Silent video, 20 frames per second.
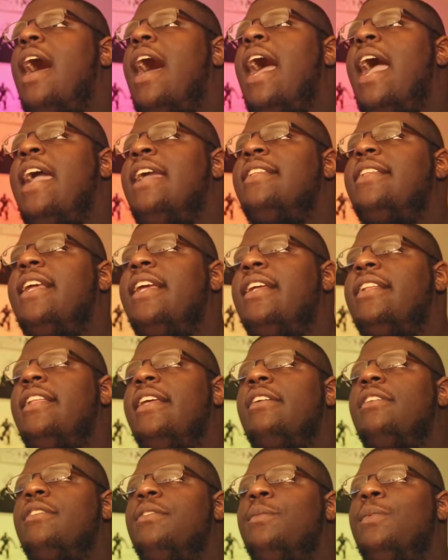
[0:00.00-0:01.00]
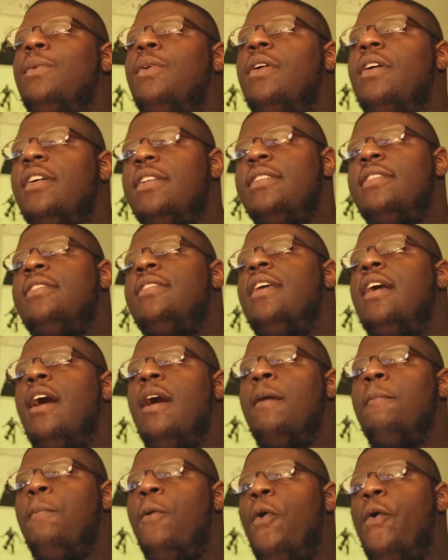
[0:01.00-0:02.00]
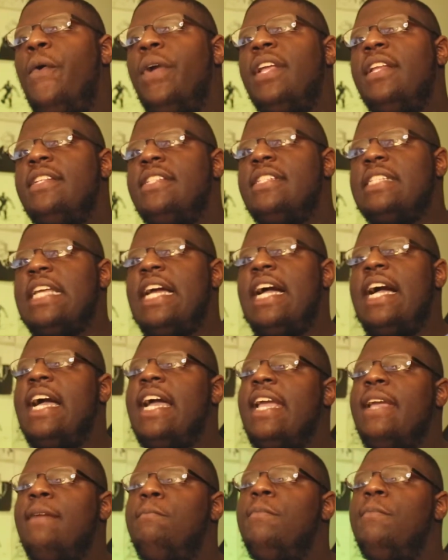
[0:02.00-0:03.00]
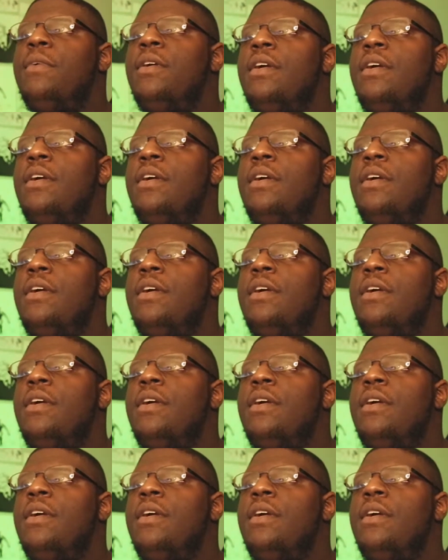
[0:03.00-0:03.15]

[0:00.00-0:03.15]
I think there was a point in time